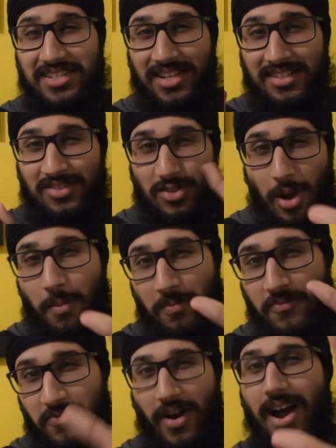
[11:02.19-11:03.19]
the
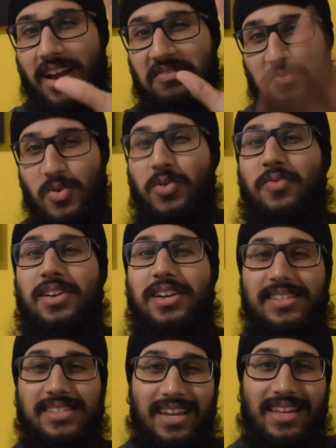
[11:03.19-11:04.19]
top 5
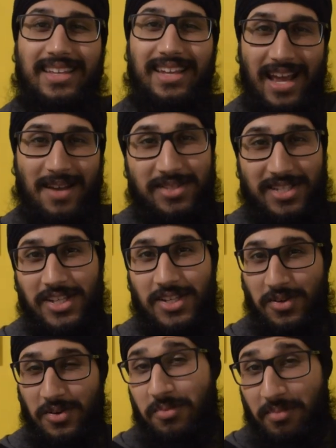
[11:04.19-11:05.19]
movies in the
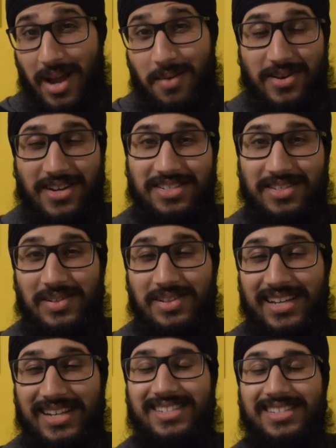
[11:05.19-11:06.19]
MCU on my personal
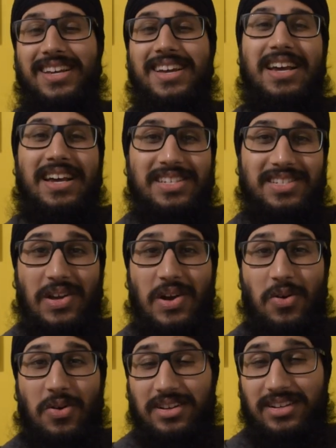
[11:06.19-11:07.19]
list.
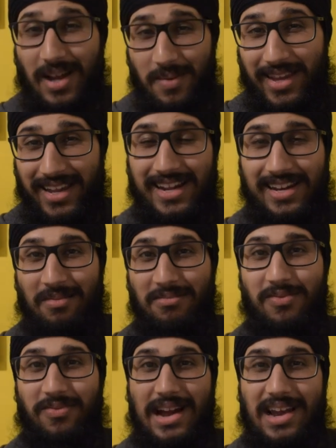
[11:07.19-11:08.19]
So, coming in at number
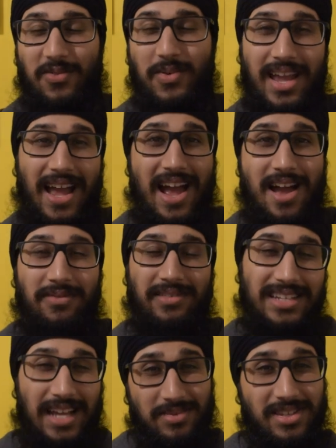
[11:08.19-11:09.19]
5, we have
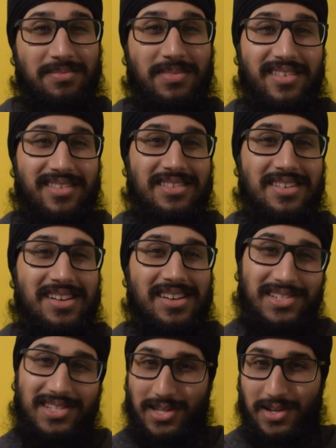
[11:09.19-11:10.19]
Captain America
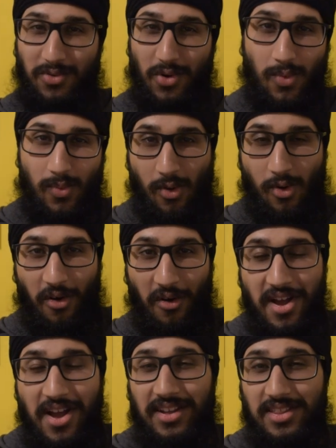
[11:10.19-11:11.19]
Civil War,
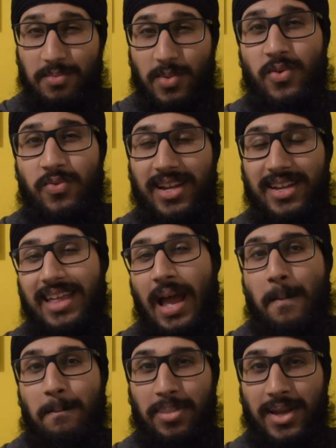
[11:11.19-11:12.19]
the movie
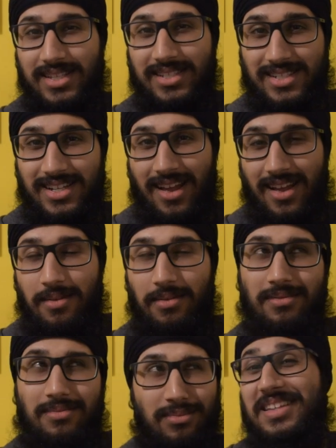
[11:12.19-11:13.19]
that pitched,
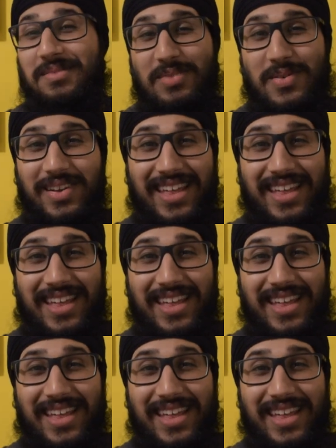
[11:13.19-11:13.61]
the movie